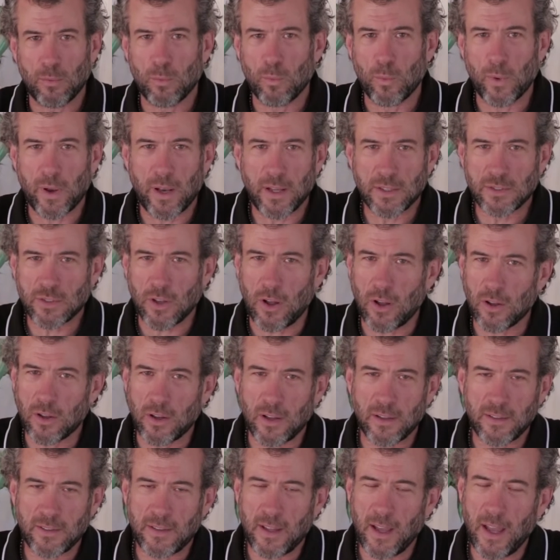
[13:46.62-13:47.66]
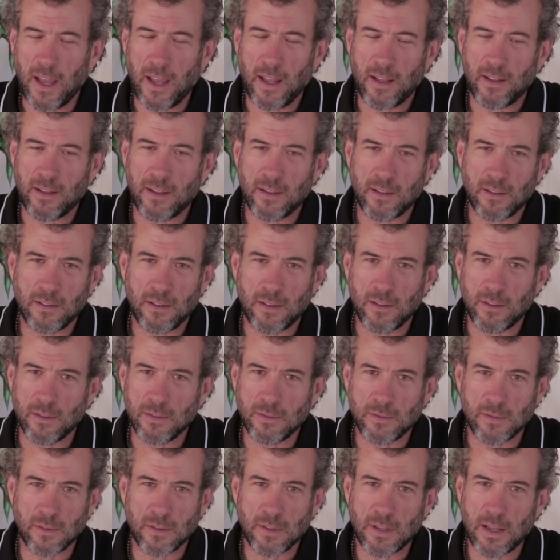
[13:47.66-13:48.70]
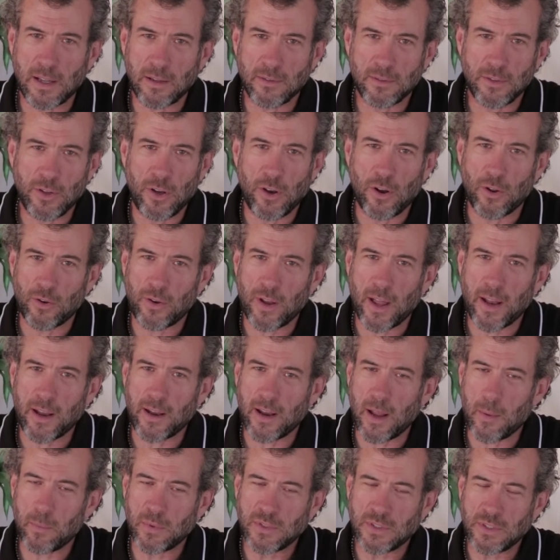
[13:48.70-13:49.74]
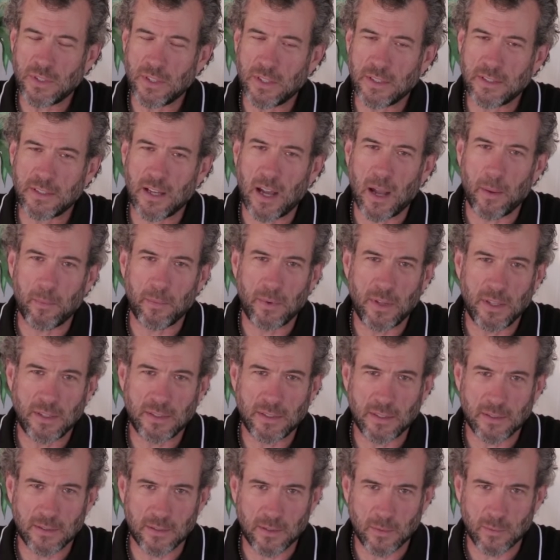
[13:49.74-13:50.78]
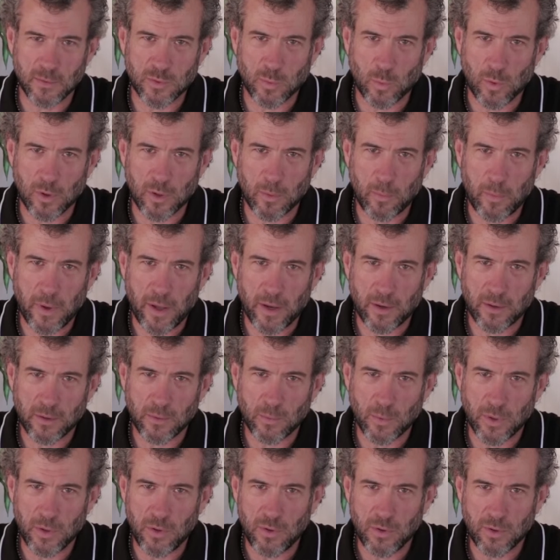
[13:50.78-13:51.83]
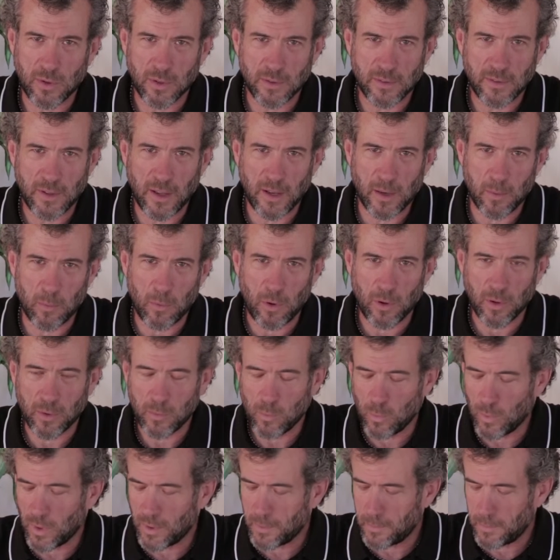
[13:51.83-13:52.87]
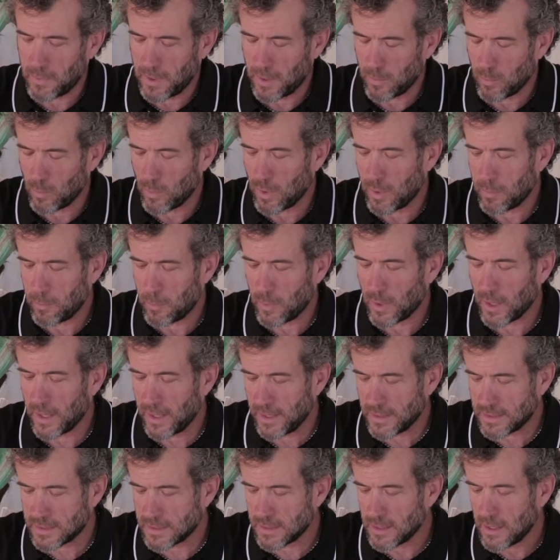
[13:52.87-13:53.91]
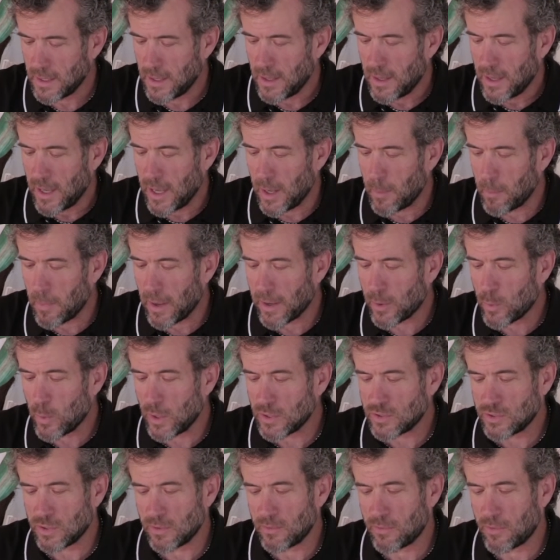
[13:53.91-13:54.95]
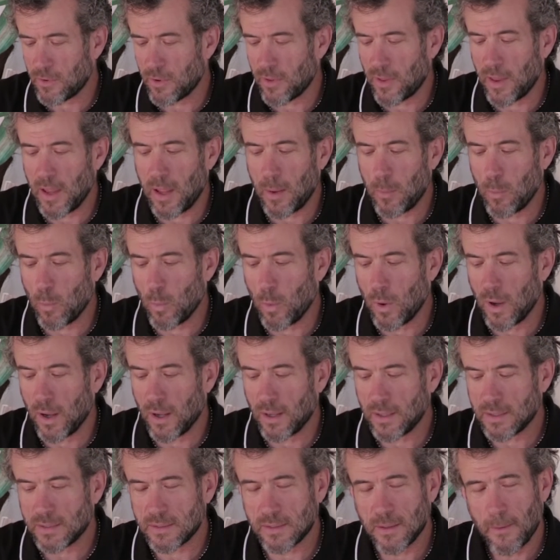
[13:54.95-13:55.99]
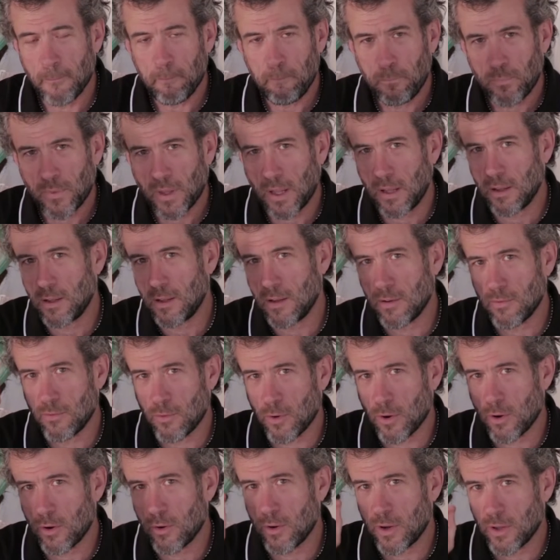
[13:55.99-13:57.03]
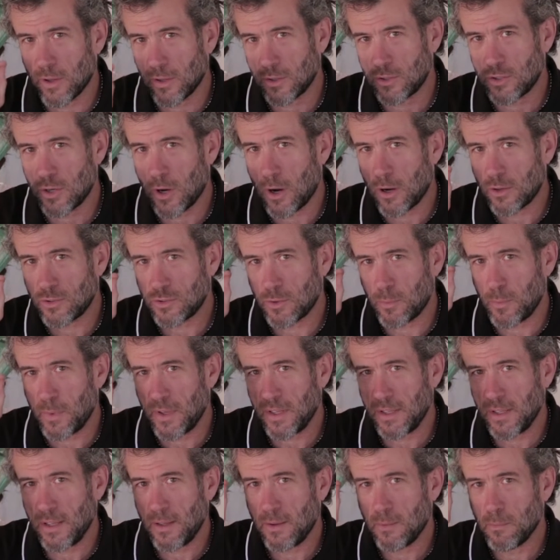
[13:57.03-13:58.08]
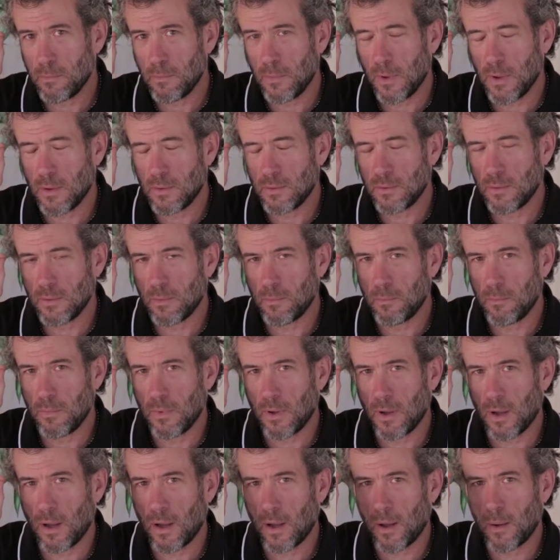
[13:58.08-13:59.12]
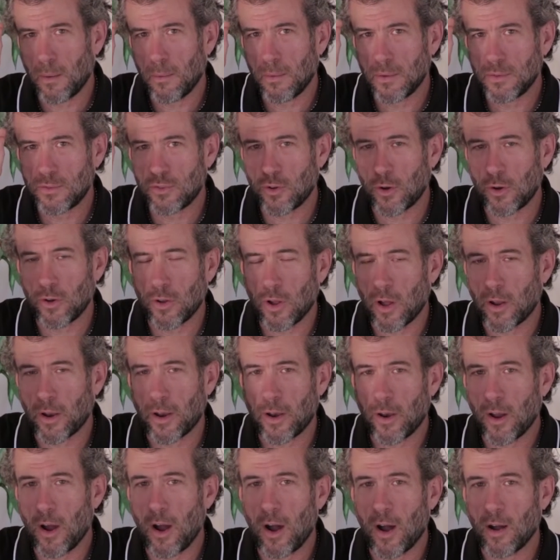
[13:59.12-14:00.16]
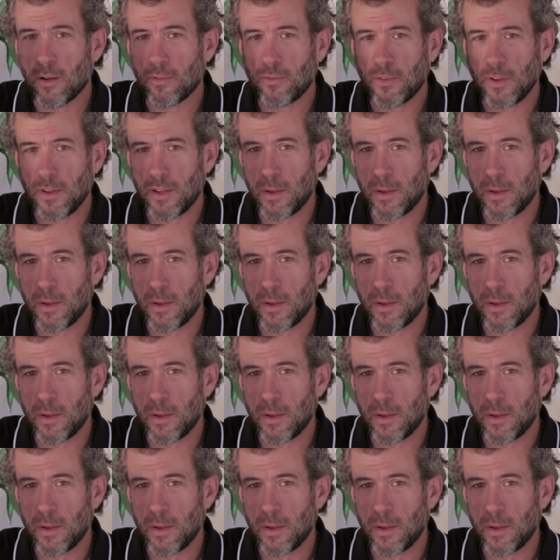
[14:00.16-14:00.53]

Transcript: When it's all contained, you know, 99% of the time these systems work better when you contain them all in one place. And my question for them was, can the inverter and the charger be turned on and off